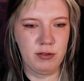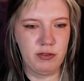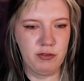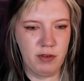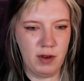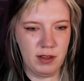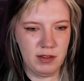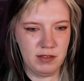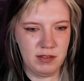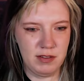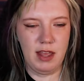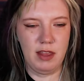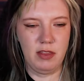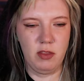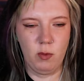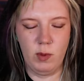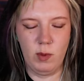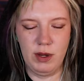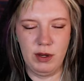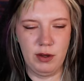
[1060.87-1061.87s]
trust
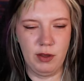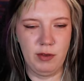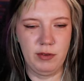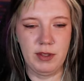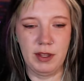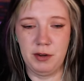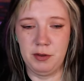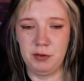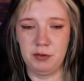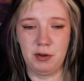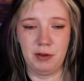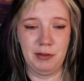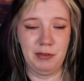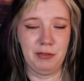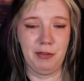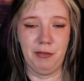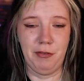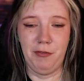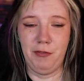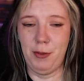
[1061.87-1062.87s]
the windows. I don't
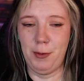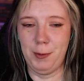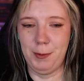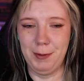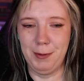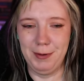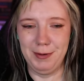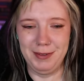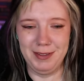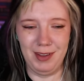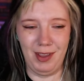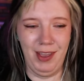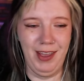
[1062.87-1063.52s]
trust the floors.